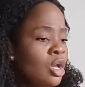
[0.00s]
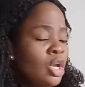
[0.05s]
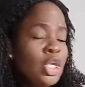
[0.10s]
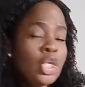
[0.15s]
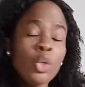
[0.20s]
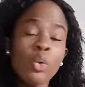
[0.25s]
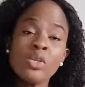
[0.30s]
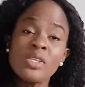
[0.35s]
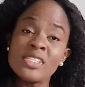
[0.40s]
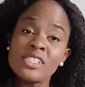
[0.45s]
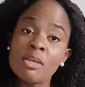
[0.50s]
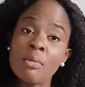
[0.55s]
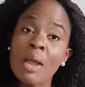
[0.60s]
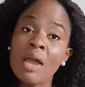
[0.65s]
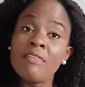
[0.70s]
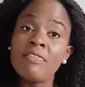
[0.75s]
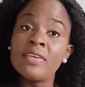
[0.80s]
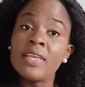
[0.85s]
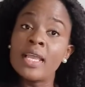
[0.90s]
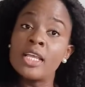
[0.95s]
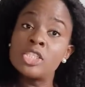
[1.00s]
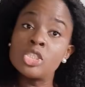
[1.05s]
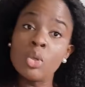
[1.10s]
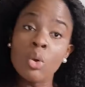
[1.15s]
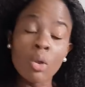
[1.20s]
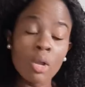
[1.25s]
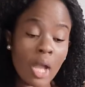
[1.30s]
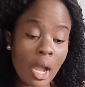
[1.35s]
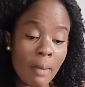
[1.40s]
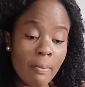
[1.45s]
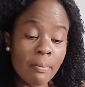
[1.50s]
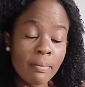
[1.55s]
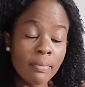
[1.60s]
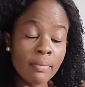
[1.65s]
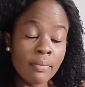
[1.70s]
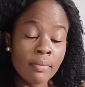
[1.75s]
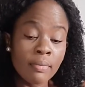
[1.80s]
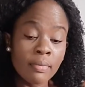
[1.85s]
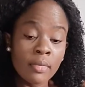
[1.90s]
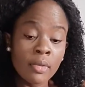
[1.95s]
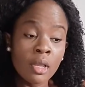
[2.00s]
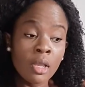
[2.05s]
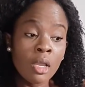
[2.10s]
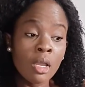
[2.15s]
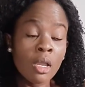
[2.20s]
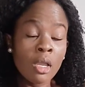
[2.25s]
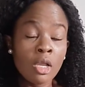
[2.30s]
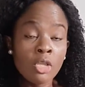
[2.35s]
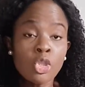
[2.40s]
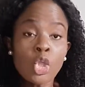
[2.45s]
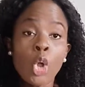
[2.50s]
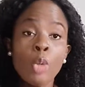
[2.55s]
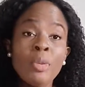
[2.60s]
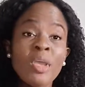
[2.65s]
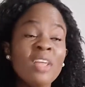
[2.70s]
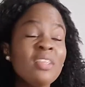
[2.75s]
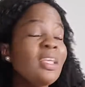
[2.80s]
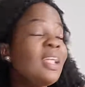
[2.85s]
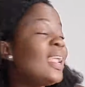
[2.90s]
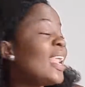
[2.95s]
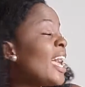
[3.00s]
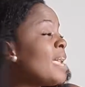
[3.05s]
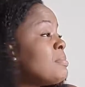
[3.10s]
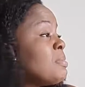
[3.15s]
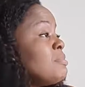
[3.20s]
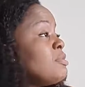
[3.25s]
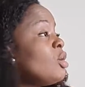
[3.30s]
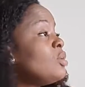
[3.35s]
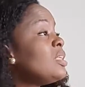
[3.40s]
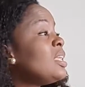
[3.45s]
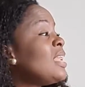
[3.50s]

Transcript: You will see some Africans, they will come. They'll be on the line, maybe on the